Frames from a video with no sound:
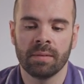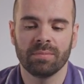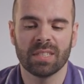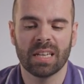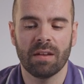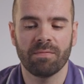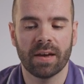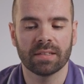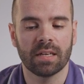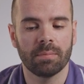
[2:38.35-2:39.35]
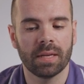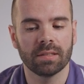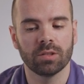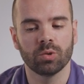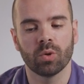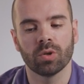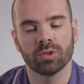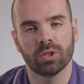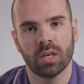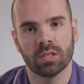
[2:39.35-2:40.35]
this can affect their ability to
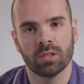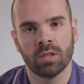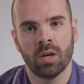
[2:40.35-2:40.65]
conduct